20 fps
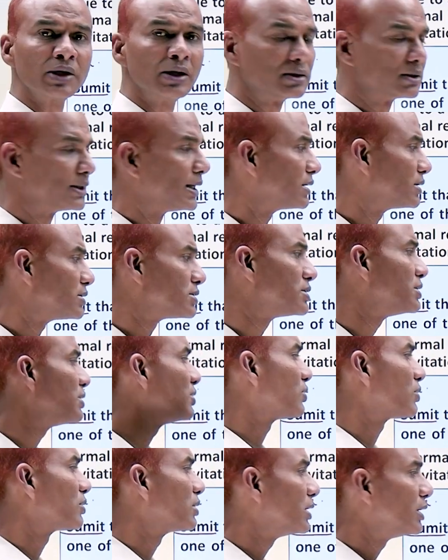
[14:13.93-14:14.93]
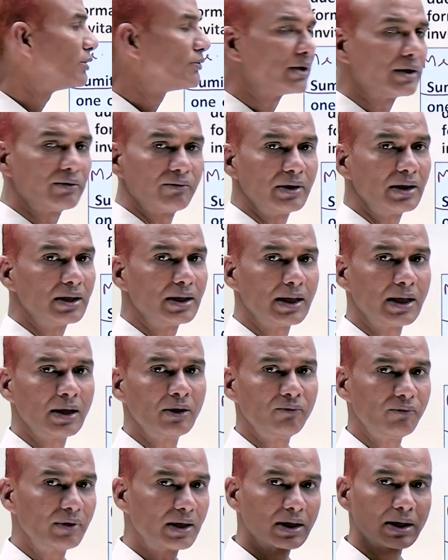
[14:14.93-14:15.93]
That is the only way we
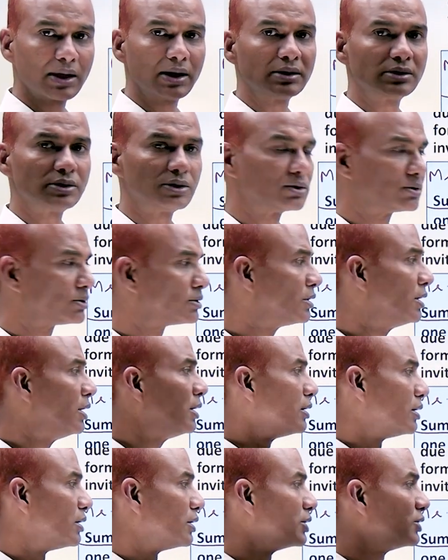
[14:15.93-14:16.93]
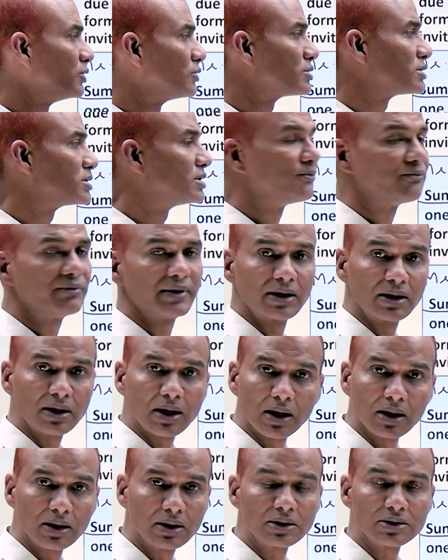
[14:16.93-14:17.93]
have. We can't, use different
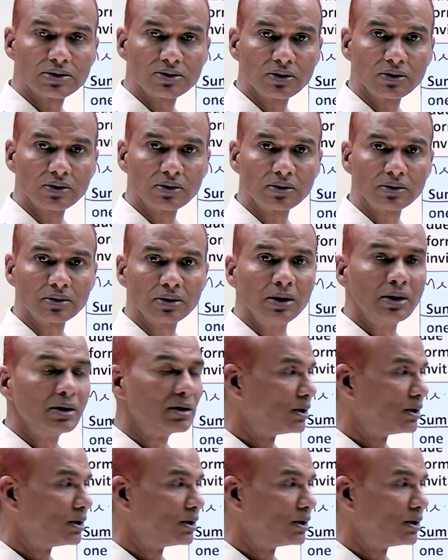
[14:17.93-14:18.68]
colors or,